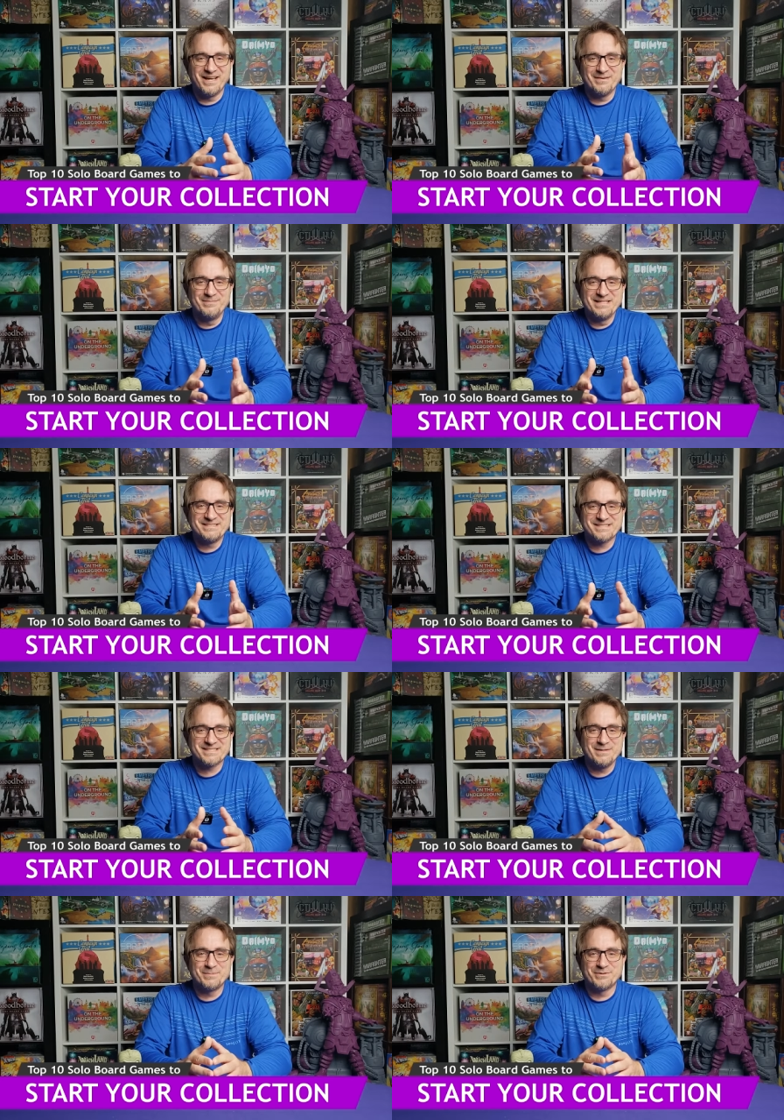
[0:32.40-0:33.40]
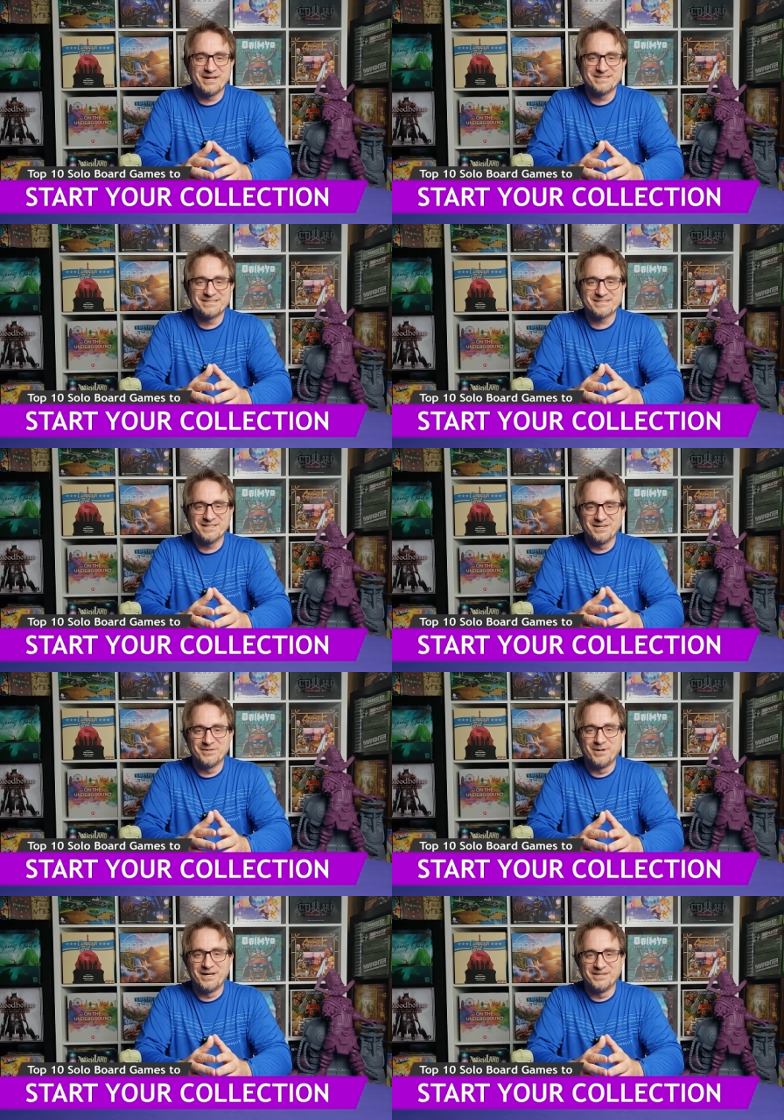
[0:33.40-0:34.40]
I may just keep it around just a little
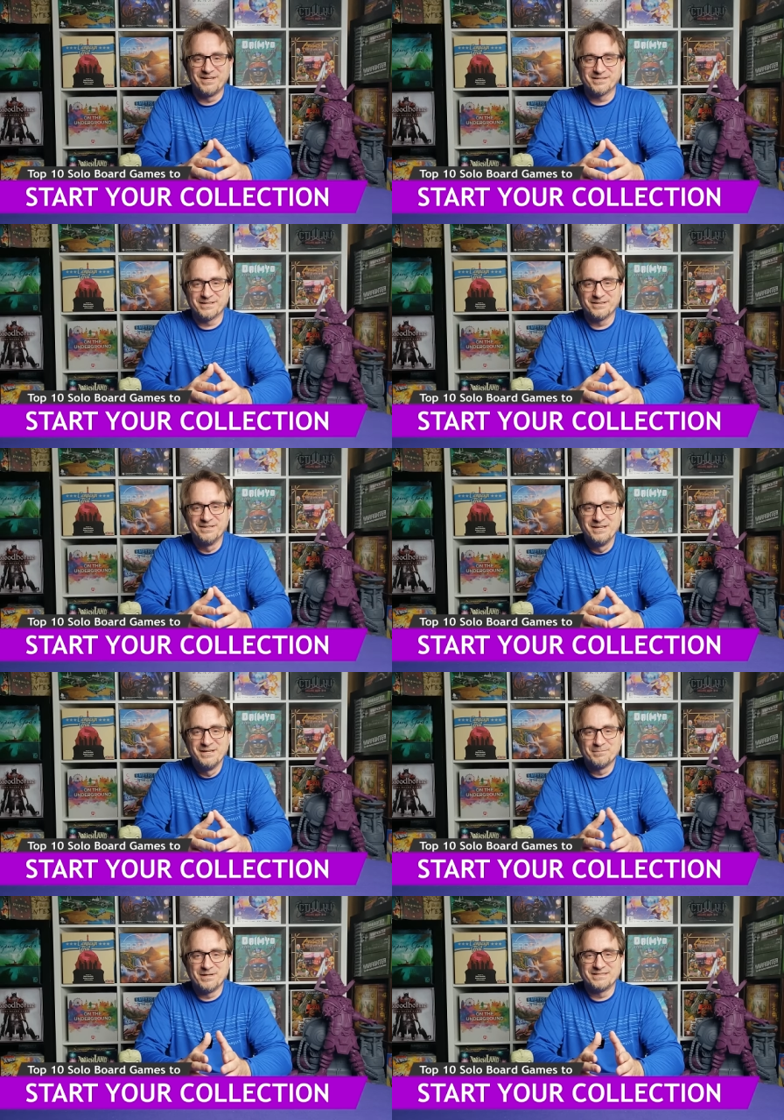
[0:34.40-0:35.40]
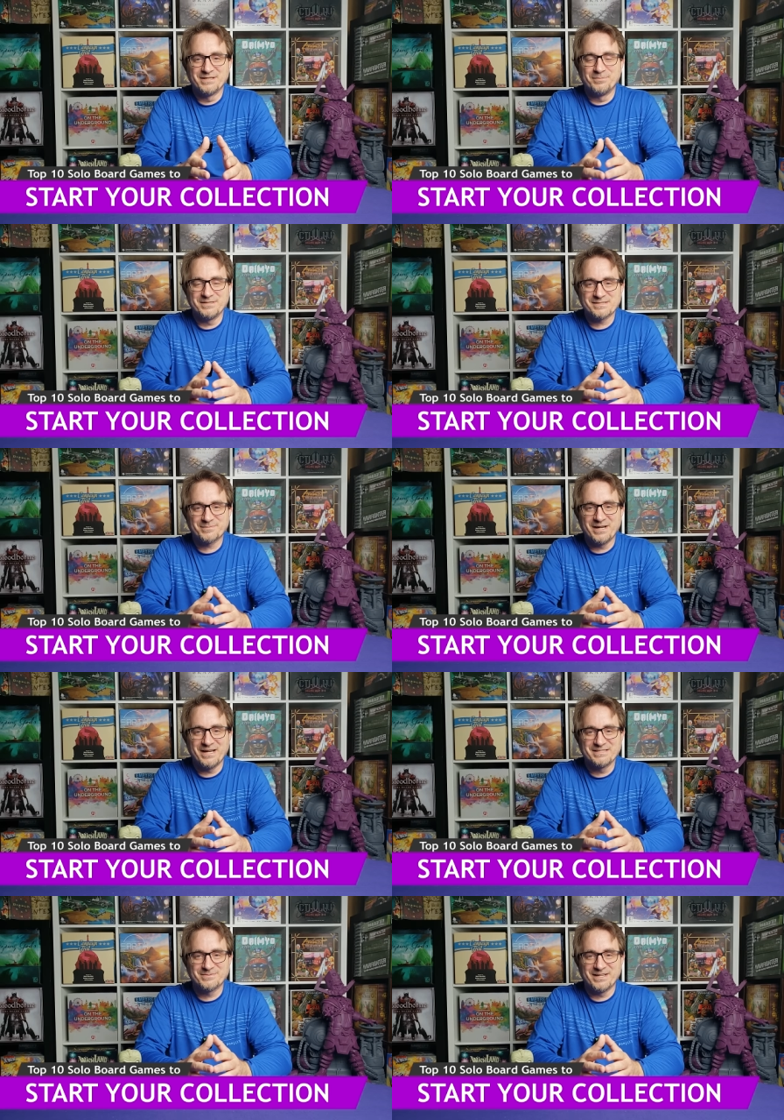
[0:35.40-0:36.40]
while longer. But don't be
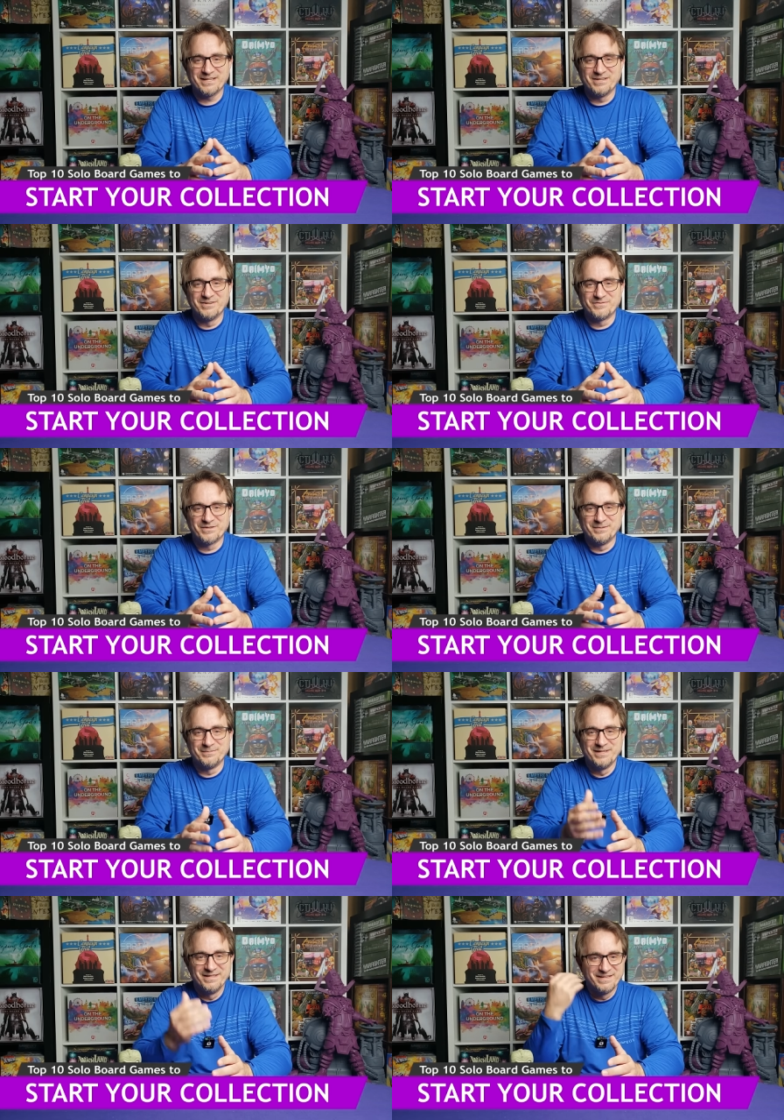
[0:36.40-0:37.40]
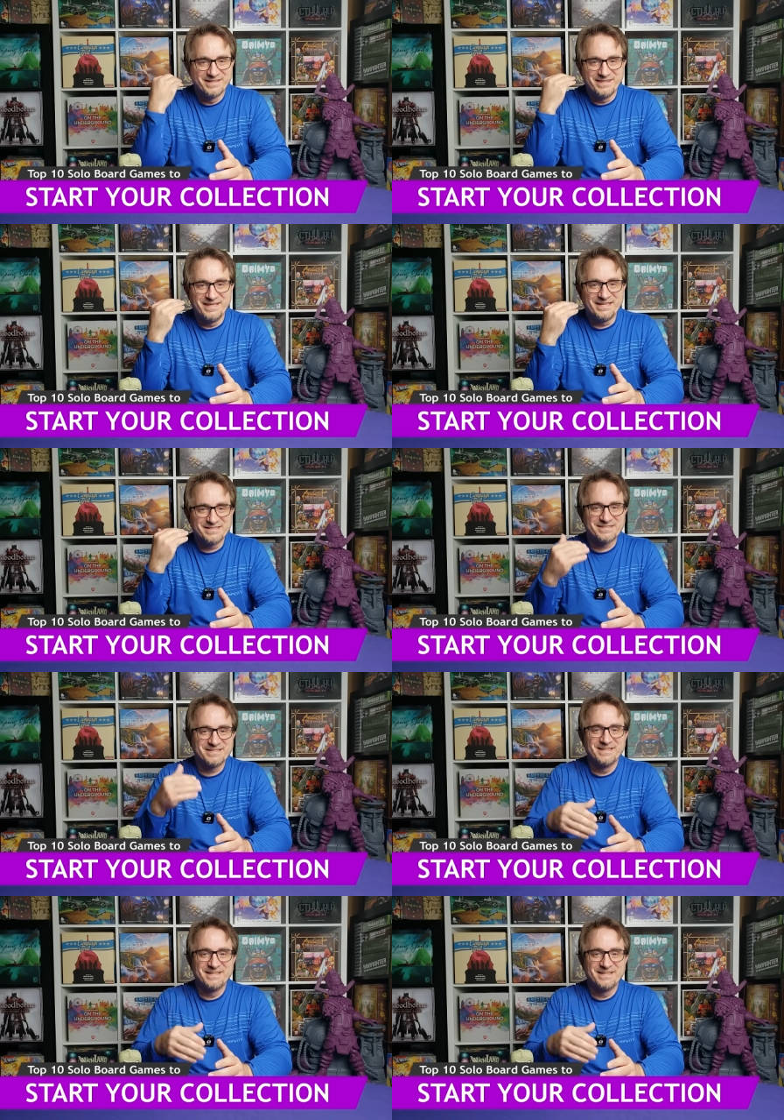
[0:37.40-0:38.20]
surprised when I go from this